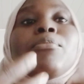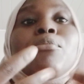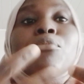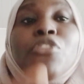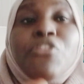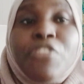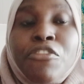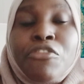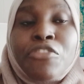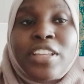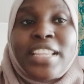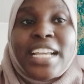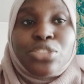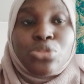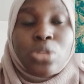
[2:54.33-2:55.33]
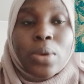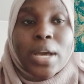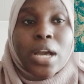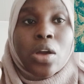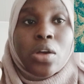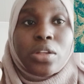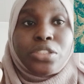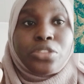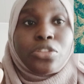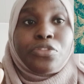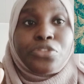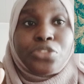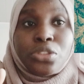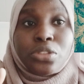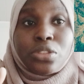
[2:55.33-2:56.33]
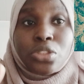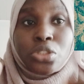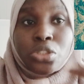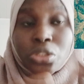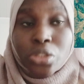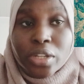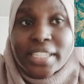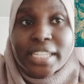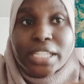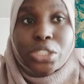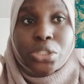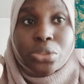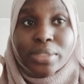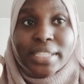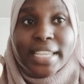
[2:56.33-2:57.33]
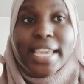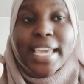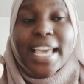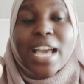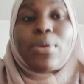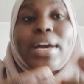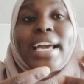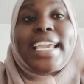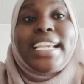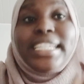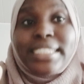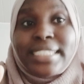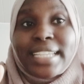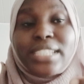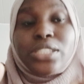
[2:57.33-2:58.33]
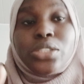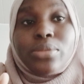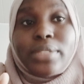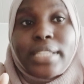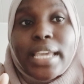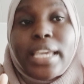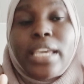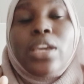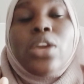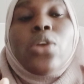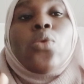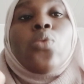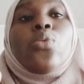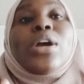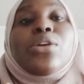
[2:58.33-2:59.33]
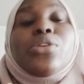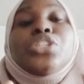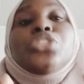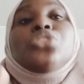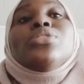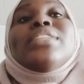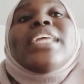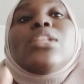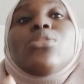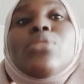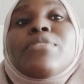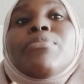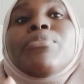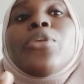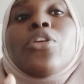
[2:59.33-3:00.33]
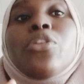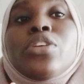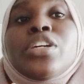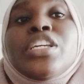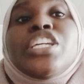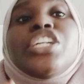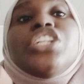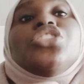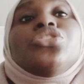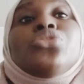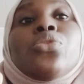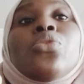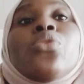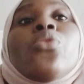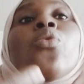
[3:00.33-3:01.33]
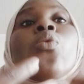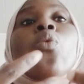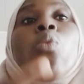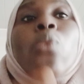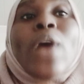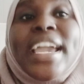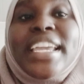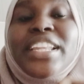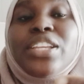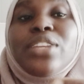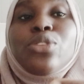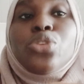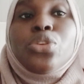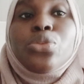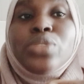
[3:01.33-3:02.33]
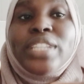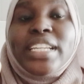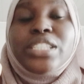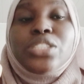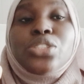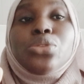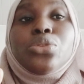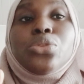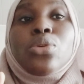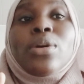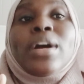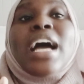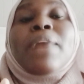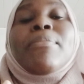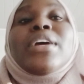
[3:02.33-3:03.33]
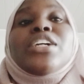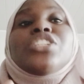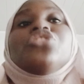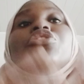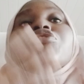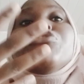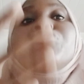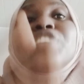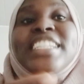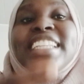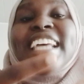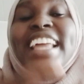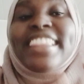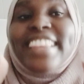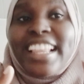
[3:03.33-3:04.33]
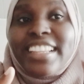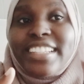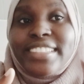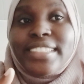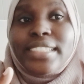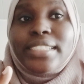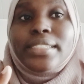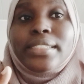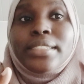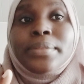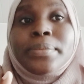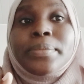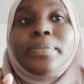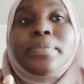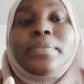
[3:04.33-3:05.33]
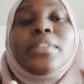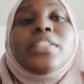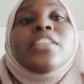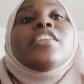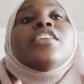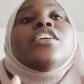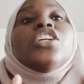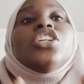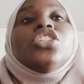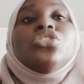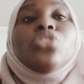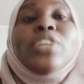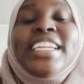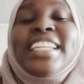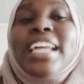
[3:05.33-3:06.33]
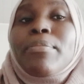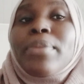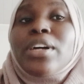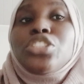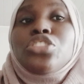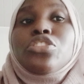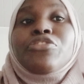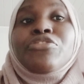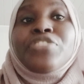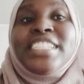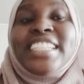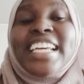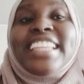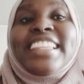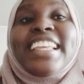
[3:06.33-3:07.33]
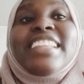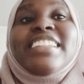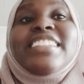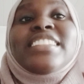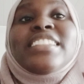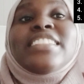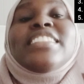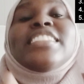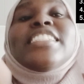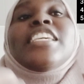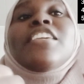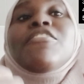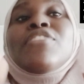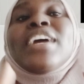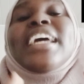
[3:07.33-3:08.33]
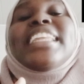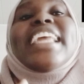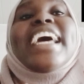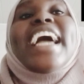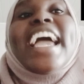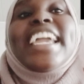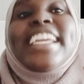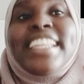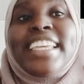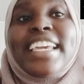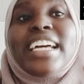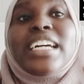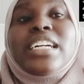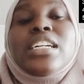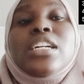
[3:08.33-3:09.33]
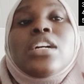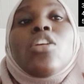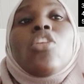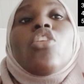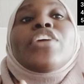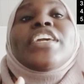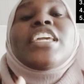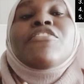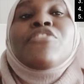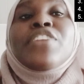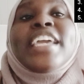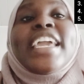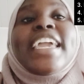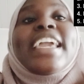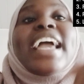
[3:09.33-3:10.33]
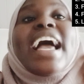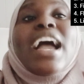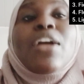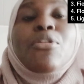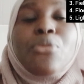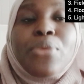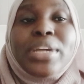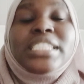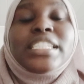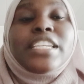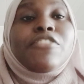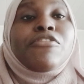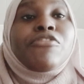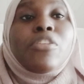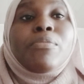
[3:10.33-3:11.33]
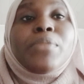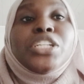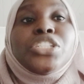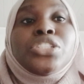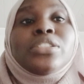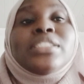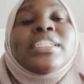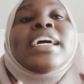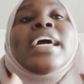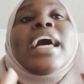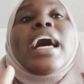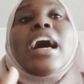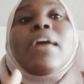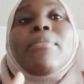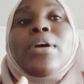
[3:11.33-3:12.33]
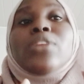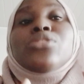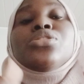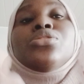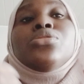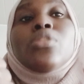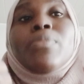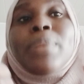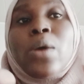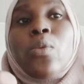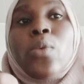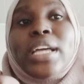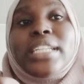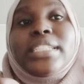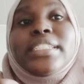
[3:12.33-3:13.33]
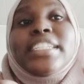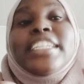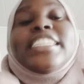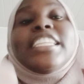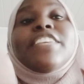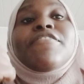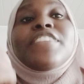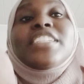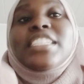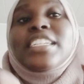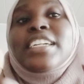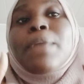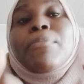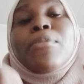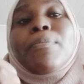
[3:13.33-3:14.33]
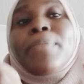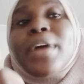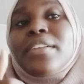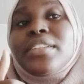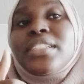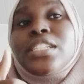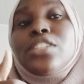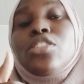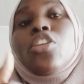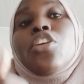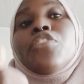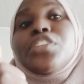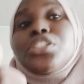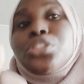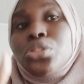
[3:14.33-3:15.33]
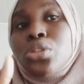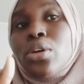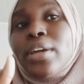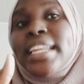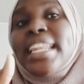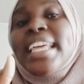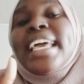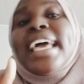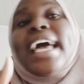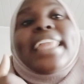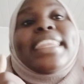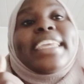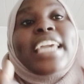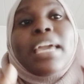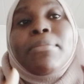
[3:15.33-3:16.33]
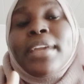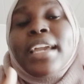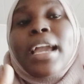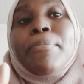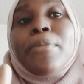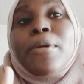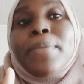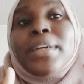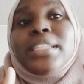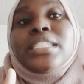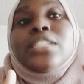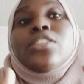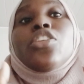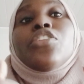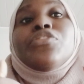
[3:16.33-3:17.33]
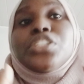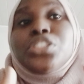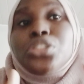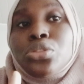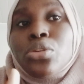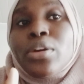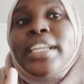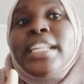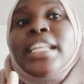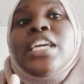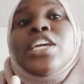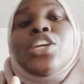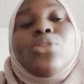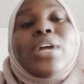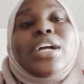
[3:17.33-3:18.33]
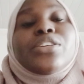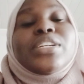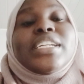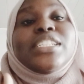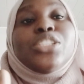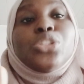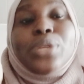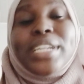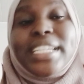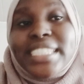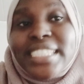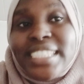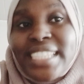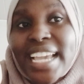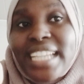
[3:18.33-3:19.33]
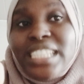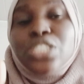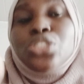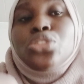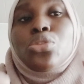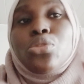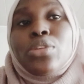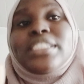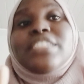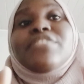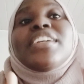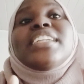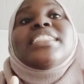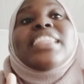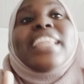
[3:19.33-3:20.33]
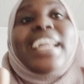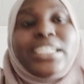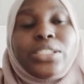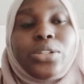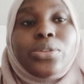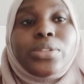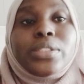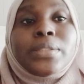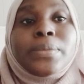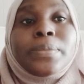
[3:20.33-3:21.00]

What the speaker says: Moving further to our course of study today, our insight today, we are going to now look more into why did you need to know about your feed analysis. Knowing about your feed analysis give you an idea or give you a accurate information about number one, the physical property of the soil and the chemical property of the soil you intend to cultivate land on.